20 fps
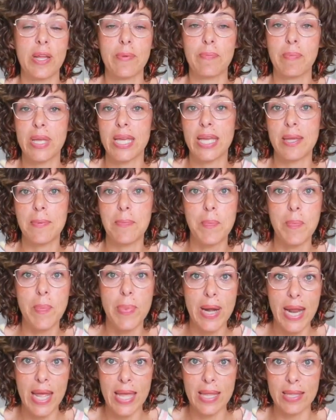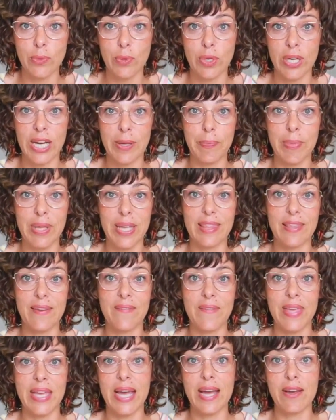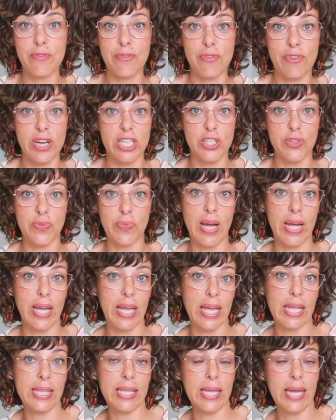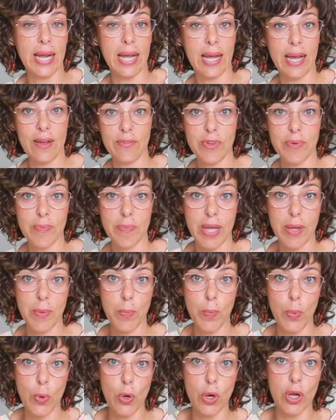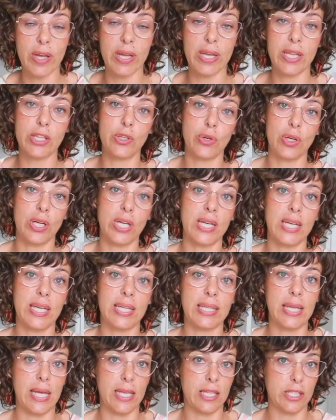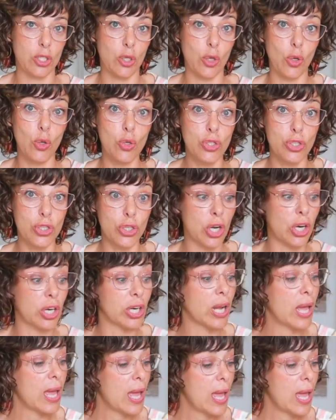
making bread, when I make the vegan French baguette that I have in my book, Ketorranean Diet Solution,